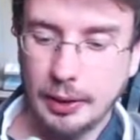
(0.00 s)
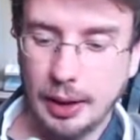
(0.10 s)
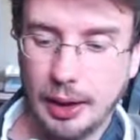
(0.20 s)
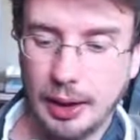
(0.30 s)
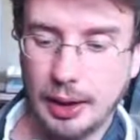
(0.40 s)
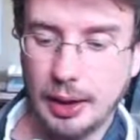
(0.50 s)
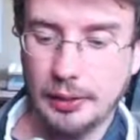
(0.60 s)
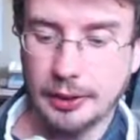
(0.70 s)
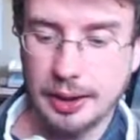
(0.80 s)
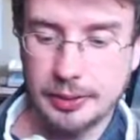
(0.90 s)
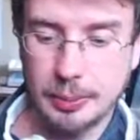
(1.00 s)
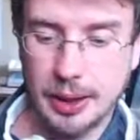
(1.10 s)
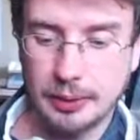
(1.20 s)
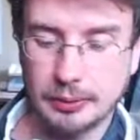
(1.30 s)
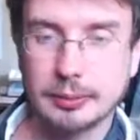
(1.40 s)
I think that's
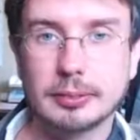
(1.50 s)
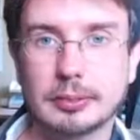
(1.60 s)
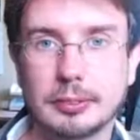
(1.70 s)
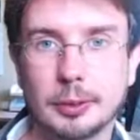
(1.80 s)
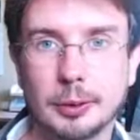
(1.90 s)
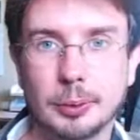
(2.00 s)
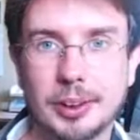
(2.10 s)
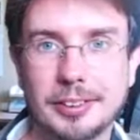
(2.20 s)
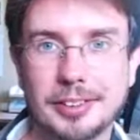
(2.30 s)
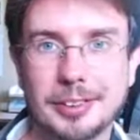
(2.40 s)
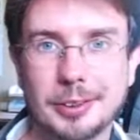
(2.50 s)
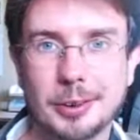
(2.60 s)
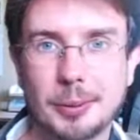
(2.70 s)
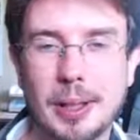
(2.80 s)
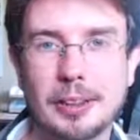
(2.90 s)
about all we need to
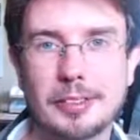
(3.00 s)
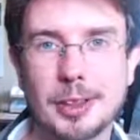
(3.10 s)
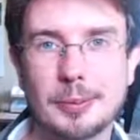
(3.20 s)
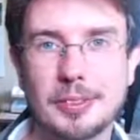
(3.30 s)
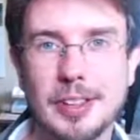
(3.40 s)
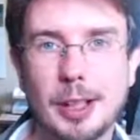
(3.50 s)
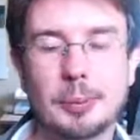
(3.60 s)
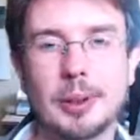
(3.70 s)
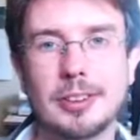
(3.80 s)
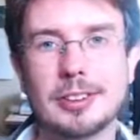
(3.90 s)
talk about in terms of deck building,